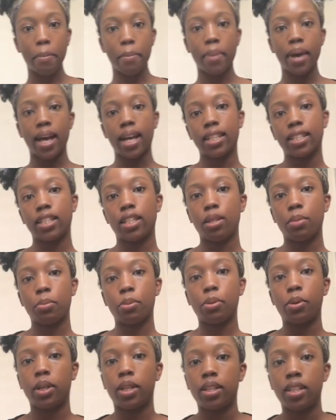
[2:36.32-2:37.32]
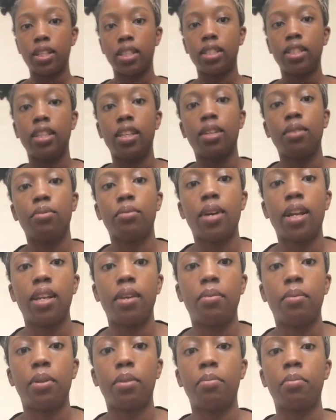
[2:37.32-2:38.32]
Back to the point of this get
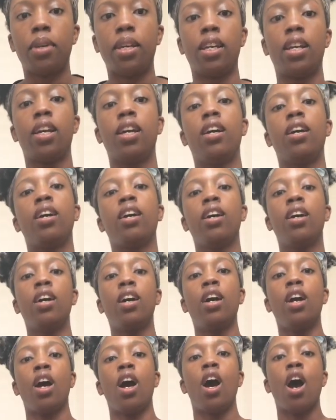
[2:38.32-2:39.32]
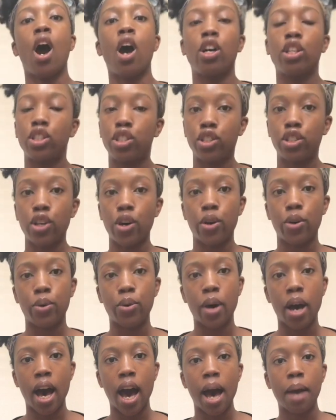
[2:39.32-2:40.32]
ready with me.
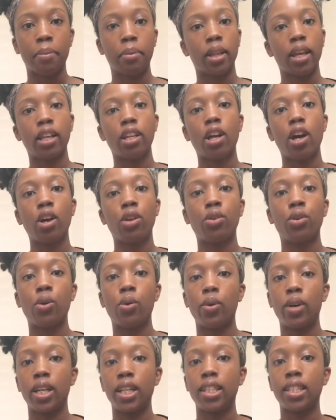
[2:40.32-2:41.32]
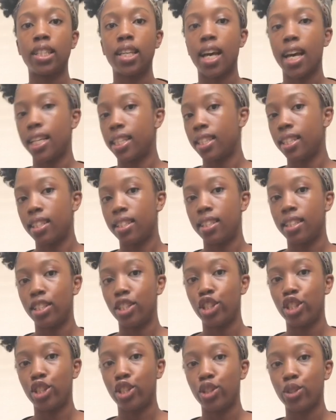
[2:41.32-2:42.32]
So I plan on going to
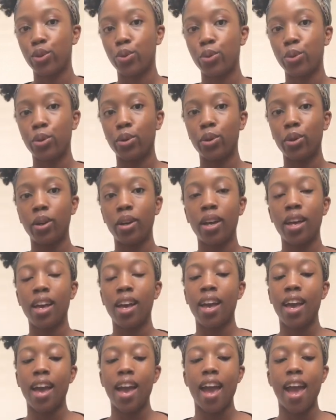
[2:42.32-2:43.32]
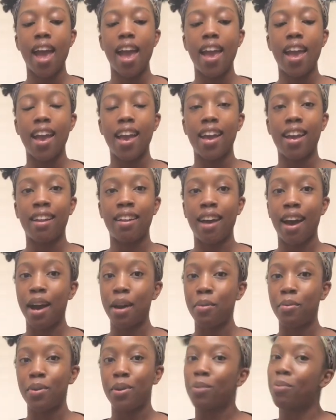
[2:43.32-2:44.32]
esthetician school and
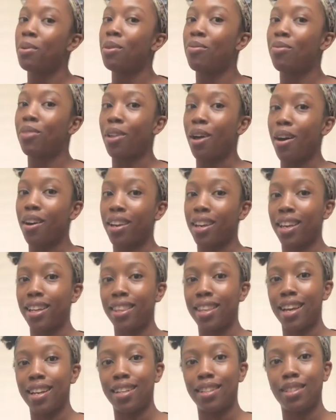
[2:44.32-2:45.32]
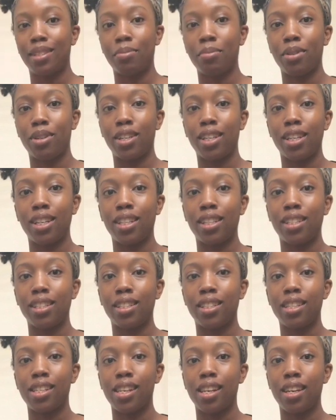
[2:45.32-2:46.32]
I will be vlogging that
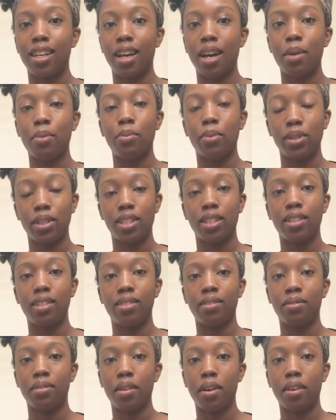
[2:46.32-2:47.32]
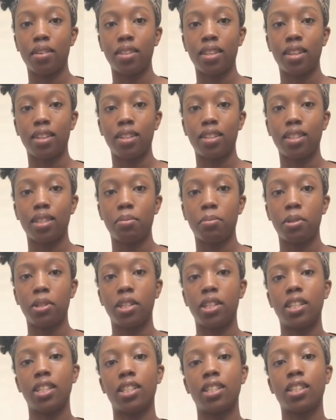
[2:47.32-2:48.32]
experience. I want to vlog that
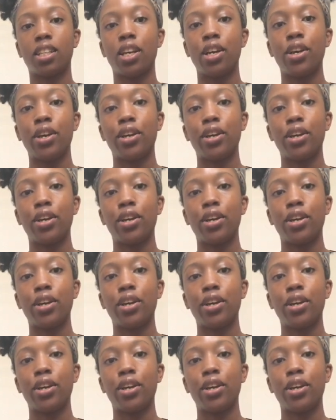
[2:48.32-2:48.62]
experience.